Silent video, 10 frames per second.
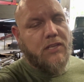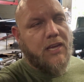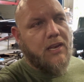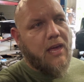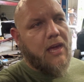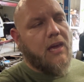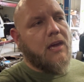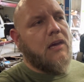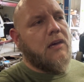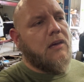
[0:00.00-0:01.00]

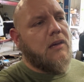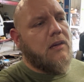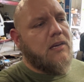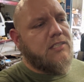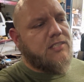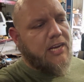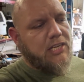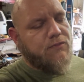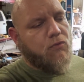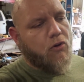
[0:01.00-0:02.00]
NA
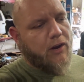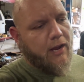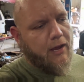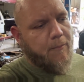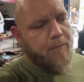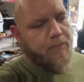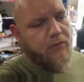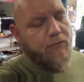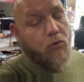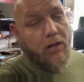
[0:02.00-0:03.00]
stage 4 cam
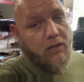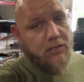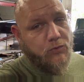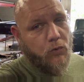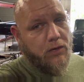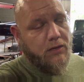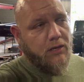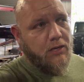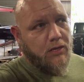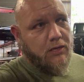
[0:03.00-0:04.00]
for an LS1.
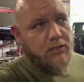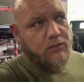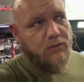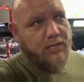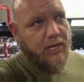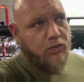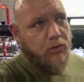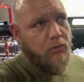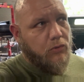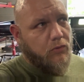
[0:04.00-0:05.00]
So it's like
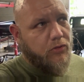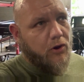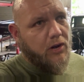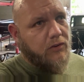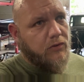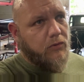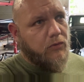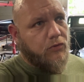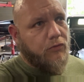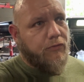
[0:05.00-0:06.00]

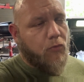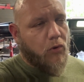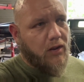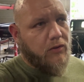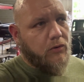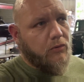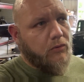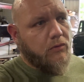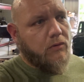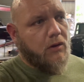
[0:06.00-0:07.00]
232,
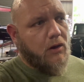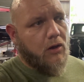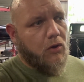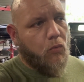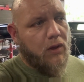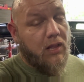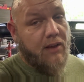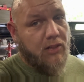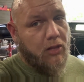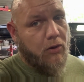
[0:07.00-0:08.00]
242 on a
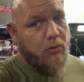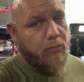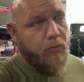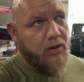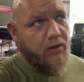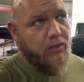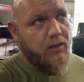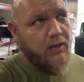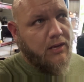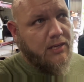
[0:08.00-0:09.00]
111 lobe with
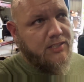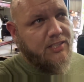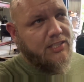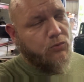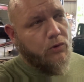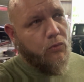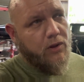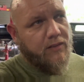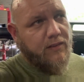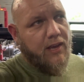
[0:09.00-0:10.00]
621
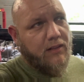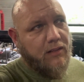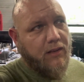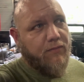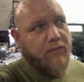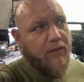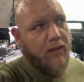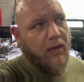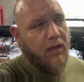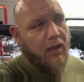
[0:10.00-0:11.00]
intake lift
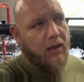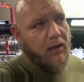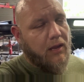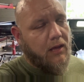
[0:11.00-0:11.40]
and